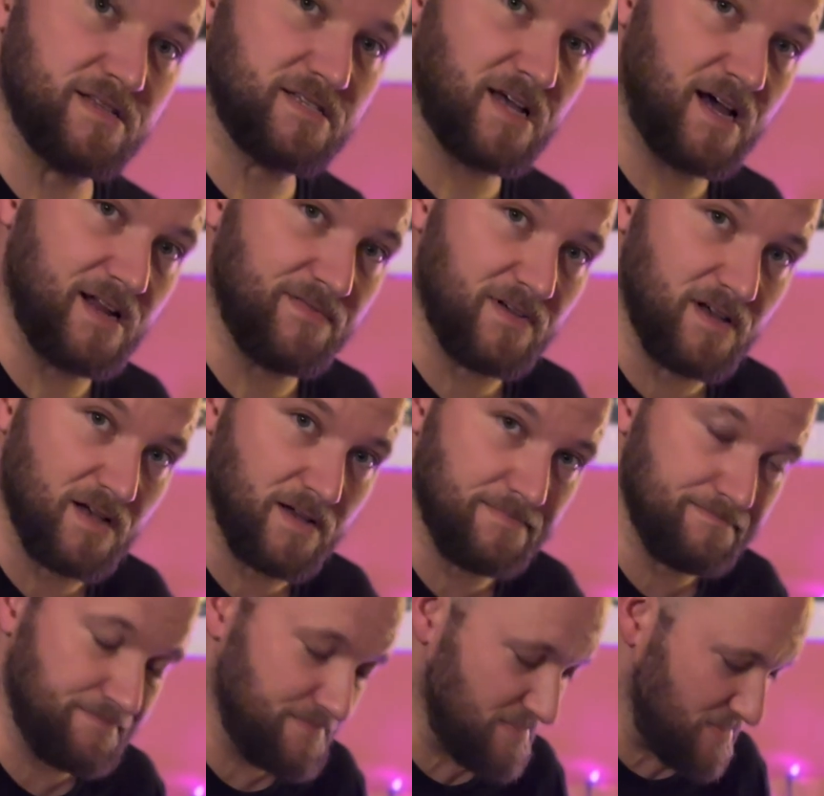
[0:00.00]
kind of a
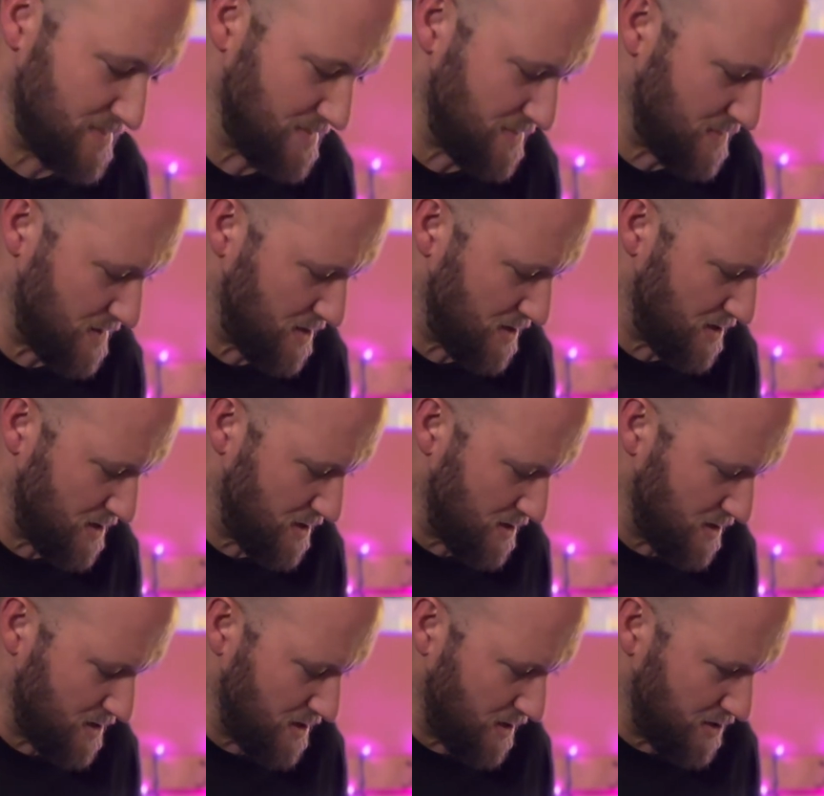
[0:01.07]

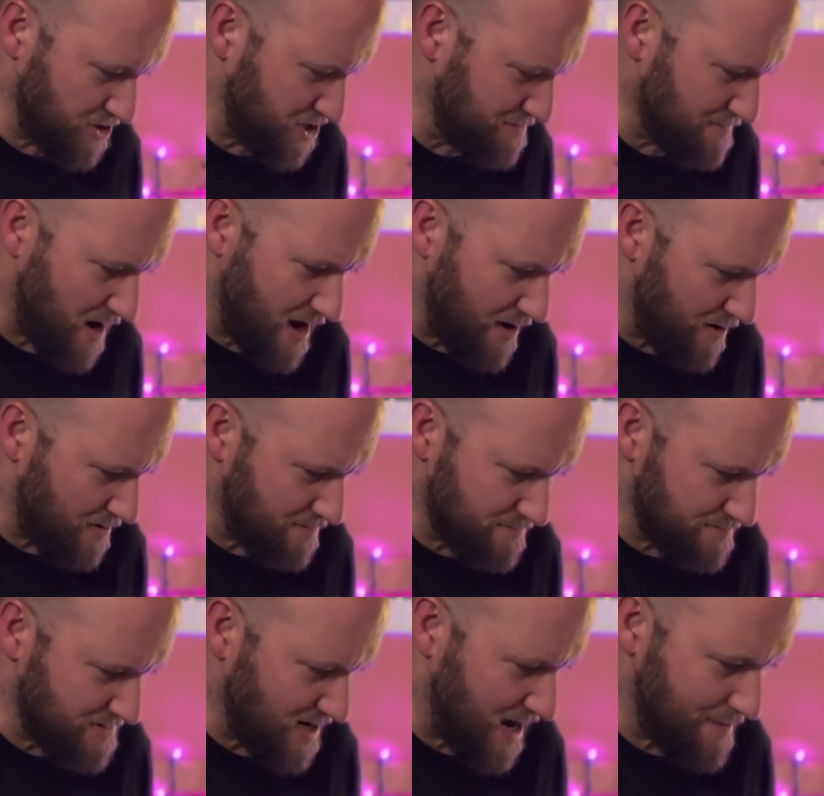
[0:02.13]
G minor
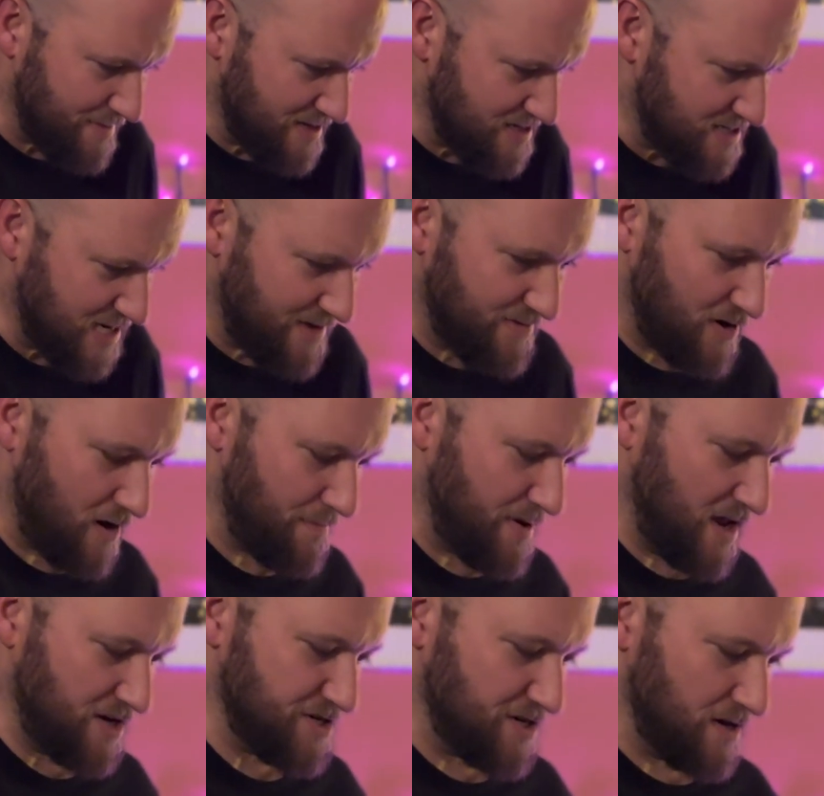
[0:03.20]
dominant 7
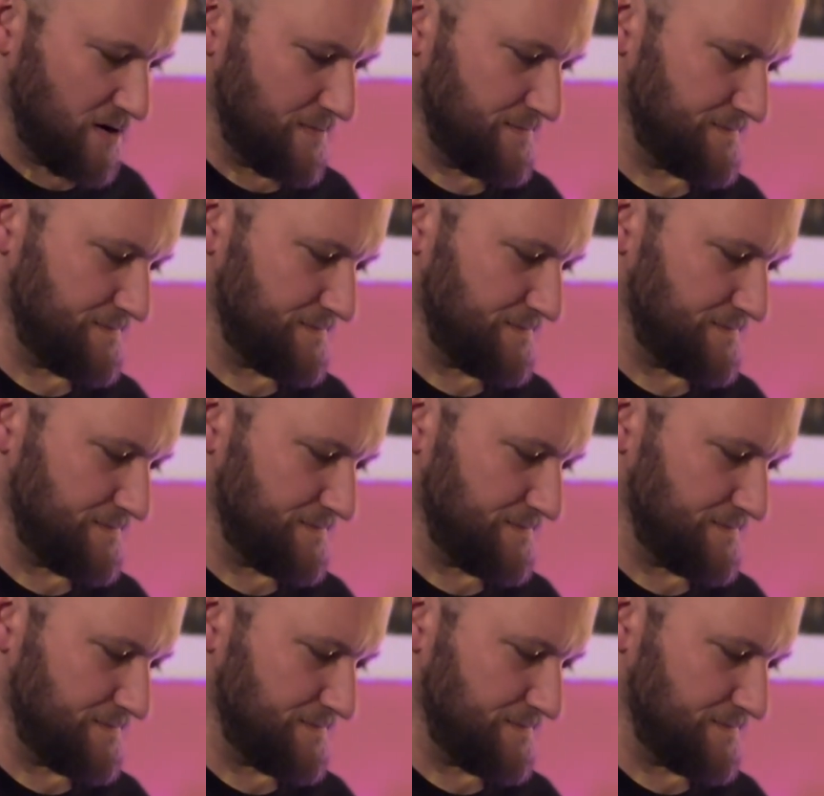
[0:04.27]
arpeggio.